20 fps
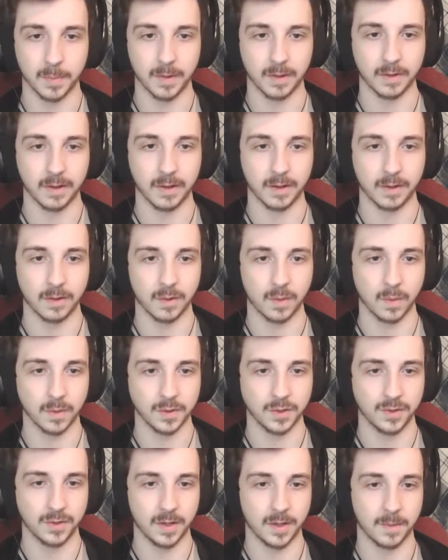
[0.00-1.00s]
that. The
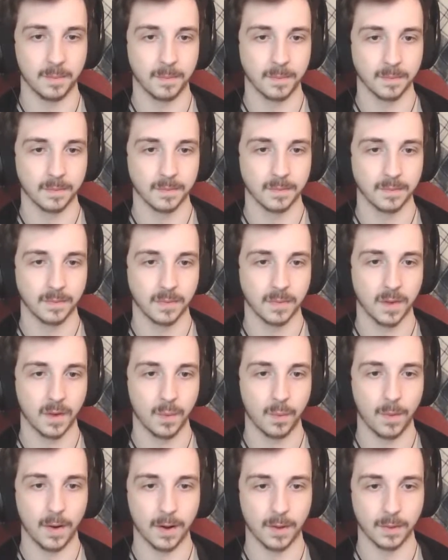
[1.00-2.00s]
quartz gem,
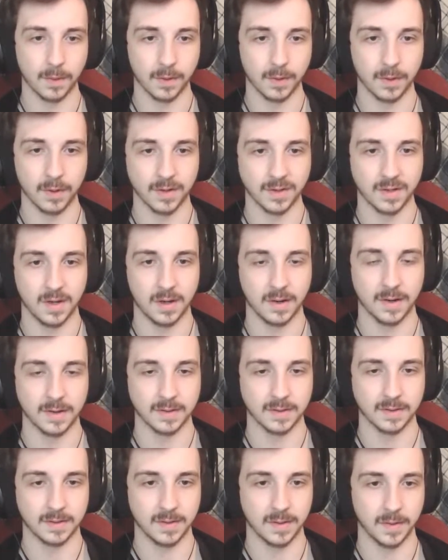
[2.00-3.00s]
while good, is not
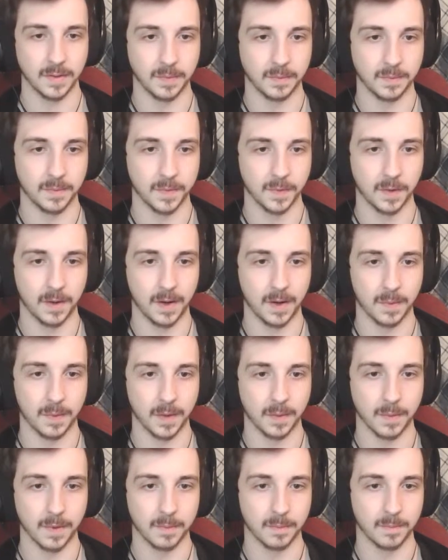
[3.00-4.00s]
necessary, for now anyway.